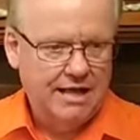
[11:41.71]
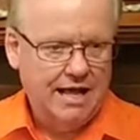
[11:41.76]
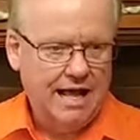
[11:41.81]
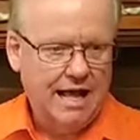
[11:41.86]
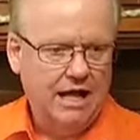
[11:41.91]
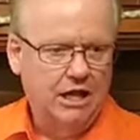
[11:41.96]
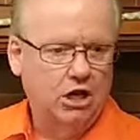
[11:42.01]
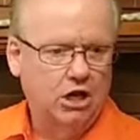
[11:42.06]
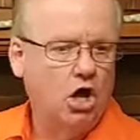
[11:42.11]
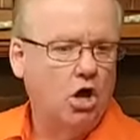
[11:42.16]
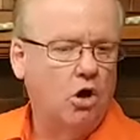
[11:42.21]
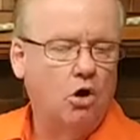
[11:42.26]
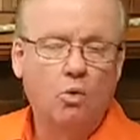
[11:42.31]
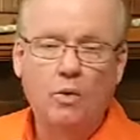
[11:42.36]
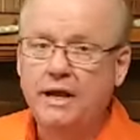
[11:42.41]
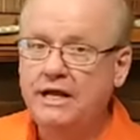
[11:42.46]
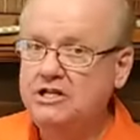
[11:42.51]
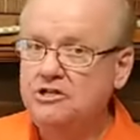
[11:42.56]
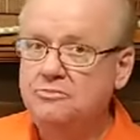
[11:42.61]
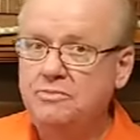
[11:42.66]
I'll
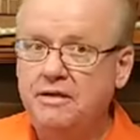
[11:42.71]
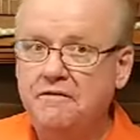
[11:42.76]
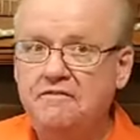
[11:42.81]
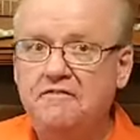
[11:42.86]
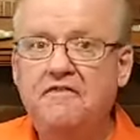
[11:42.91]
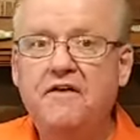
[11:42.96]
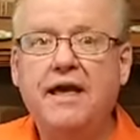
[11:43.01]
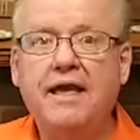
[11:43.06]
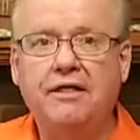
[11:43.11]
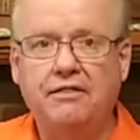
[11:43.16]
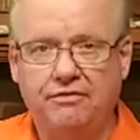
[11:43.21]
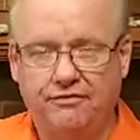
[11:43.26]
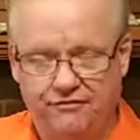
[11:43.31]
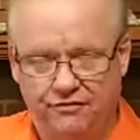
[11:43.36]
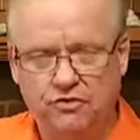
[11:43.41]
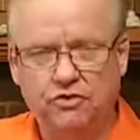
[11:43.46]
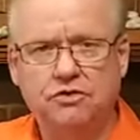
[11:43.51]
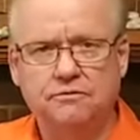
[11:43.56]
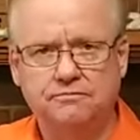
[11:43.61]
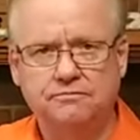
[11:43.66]
always be
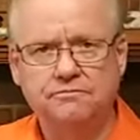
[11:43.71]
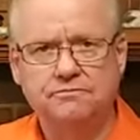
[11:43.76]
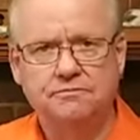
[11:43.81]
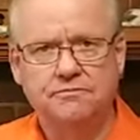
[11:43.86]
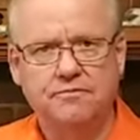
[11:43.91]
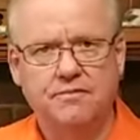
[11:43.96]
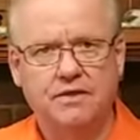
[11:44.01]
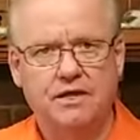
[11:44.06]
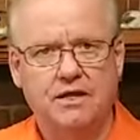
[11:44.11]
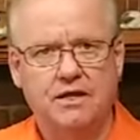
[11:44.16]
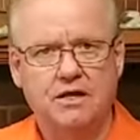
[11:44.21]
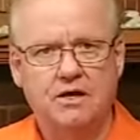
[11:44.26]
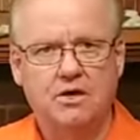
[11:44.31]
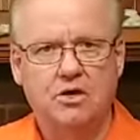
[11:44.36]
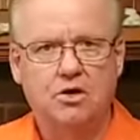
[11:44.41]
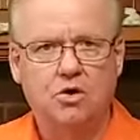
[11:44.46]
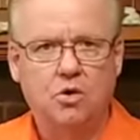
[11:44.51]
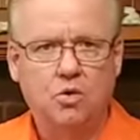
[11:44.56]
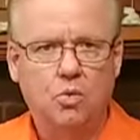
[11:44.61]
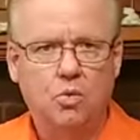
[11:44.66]
faithful
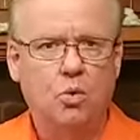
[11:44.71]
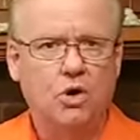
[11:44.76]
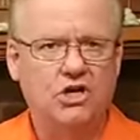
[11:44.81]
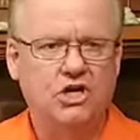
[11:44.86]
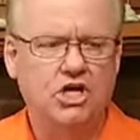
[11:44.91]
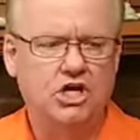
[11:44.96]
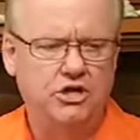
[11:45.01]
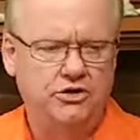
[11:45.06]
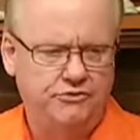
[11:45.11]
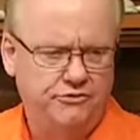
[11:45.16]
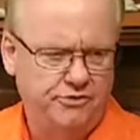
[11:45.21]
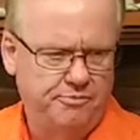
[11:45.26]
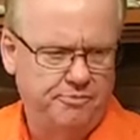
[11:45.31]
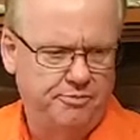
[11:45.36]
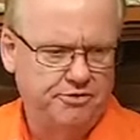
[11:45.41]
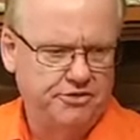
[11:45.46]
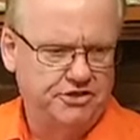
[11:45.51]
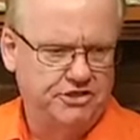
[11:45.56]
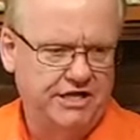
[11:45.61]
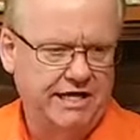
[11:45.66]

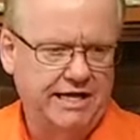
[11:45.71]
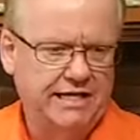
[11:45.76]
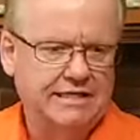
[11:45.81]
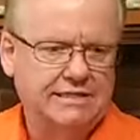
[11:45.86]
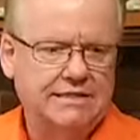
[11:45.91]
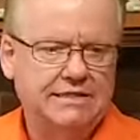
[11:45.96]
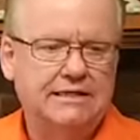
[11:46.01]
100%.